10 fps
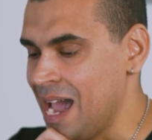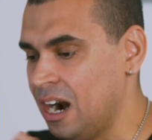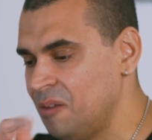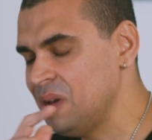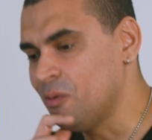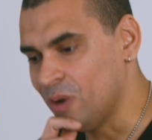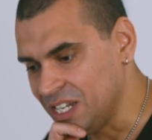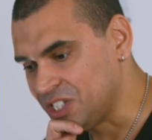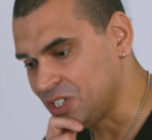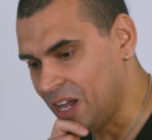And I remember when
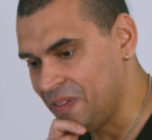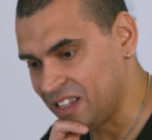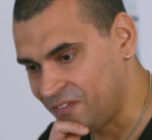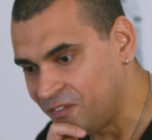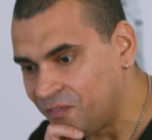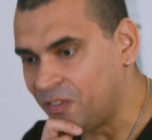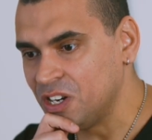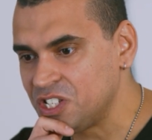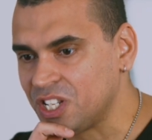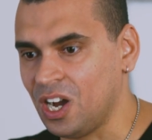I saw that
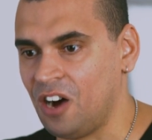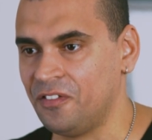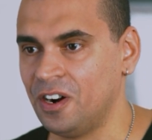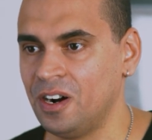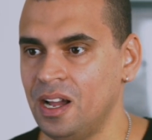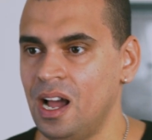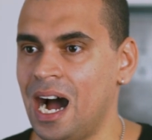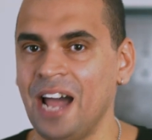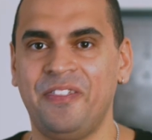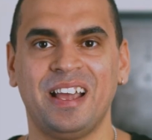first cover,
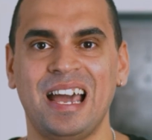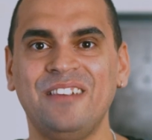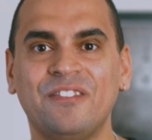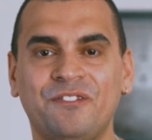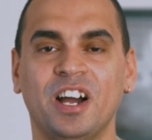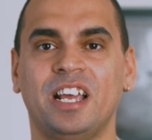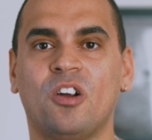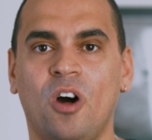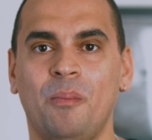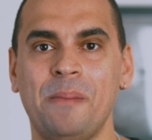I think I even
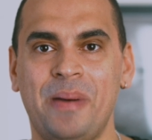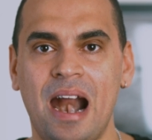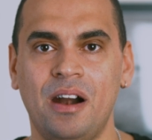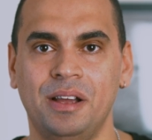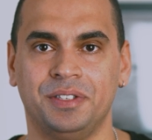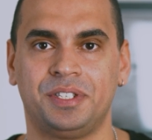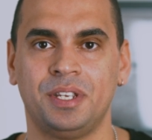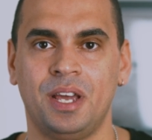called my parents.